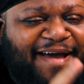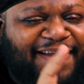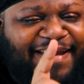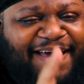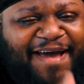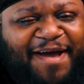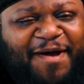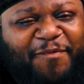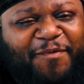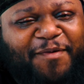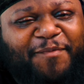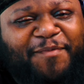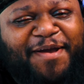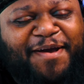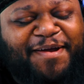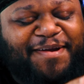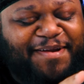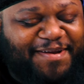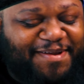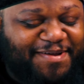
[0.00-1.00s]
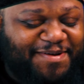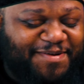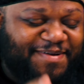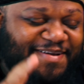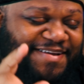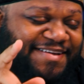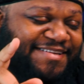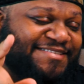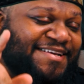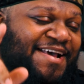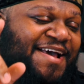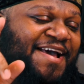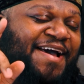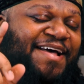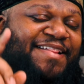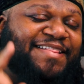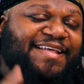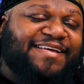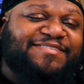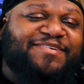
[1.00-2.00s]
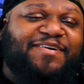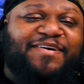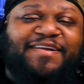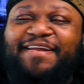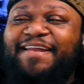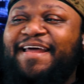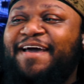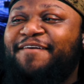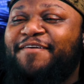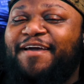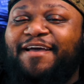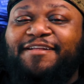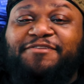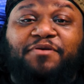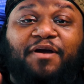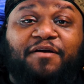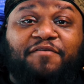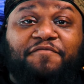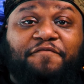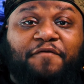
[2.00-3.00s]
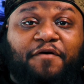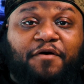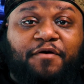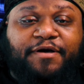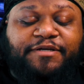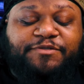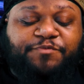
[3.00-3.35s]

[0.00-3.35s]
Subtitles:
now what we're going to do is let's go ahead and navigate to our phone,